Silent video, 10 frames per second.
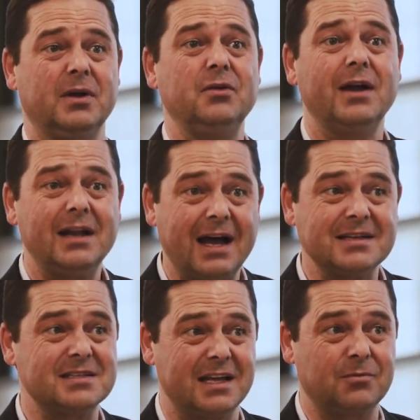We
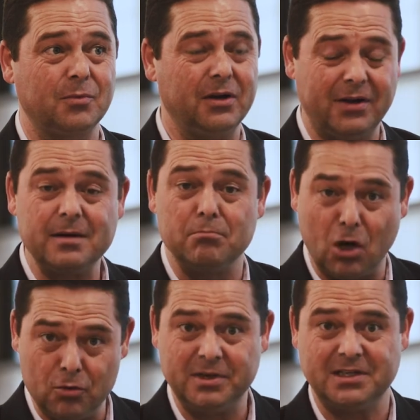realize that we're at a
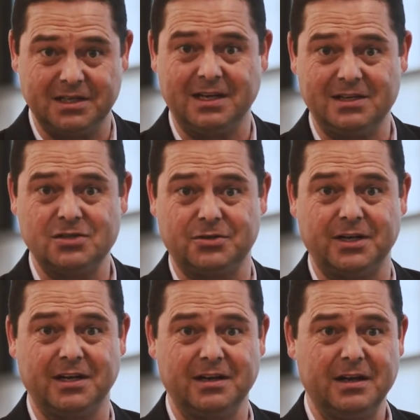moment in history